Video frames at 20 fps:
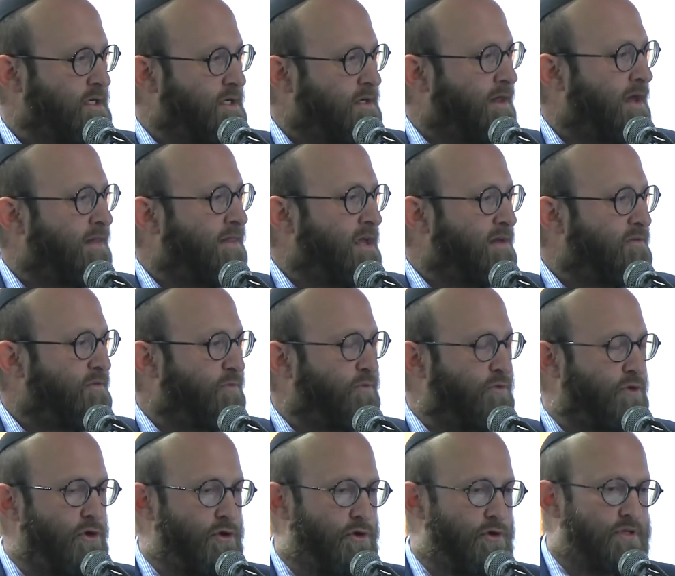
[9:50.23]
They then
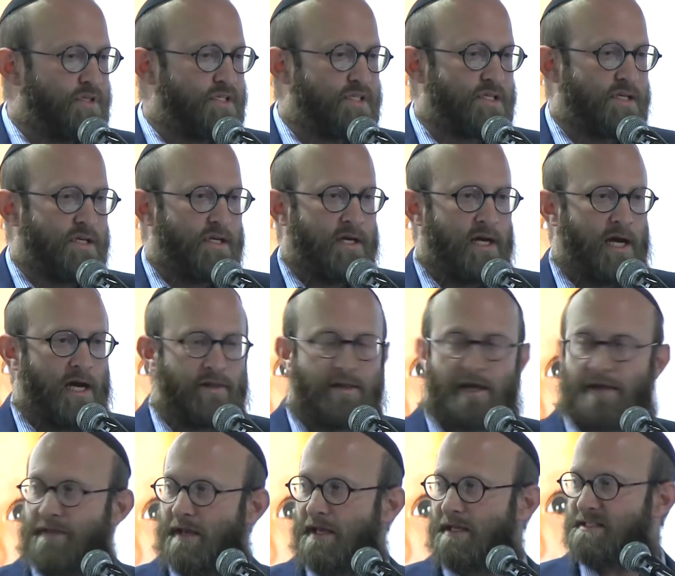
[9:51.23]
fuse and
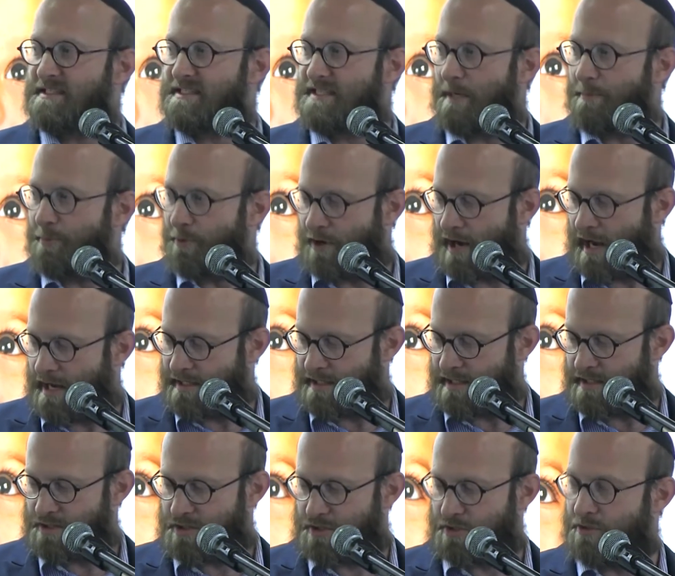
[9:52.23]
then separate
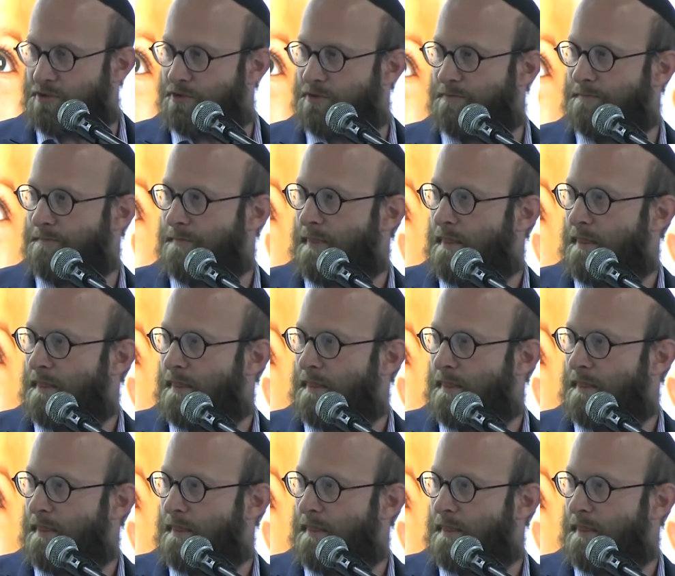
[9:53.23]
into